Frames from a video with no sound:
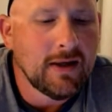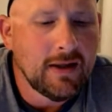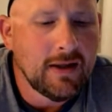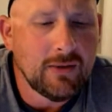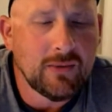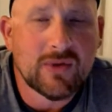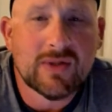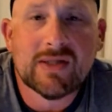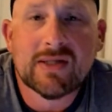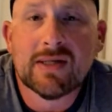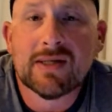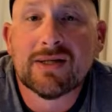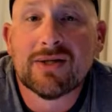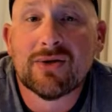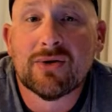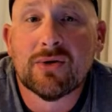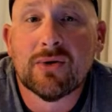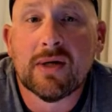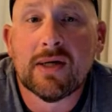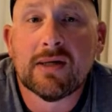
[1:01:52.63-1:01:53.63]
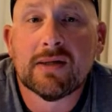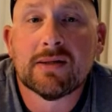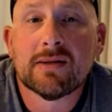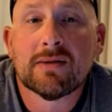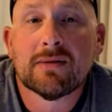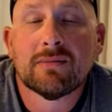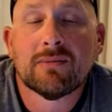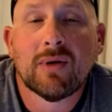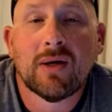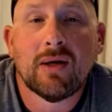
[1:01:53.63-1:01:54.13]
It was 6
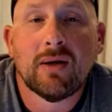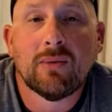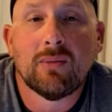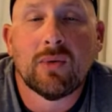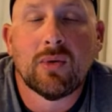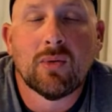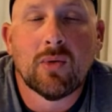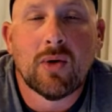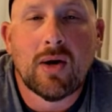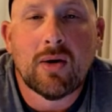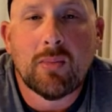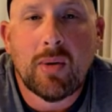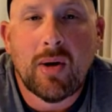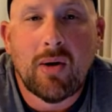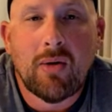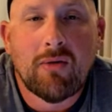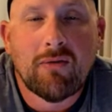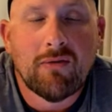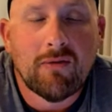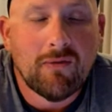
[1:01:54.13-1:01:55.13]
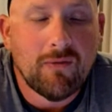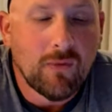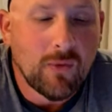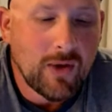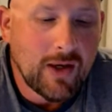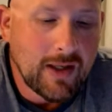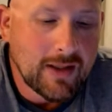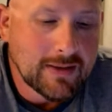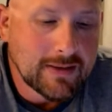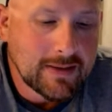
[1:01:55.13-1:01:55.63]
degrees, and we were out of power for
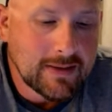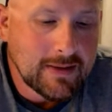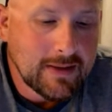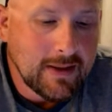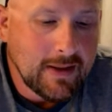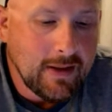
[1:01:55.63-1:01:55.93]
4 days.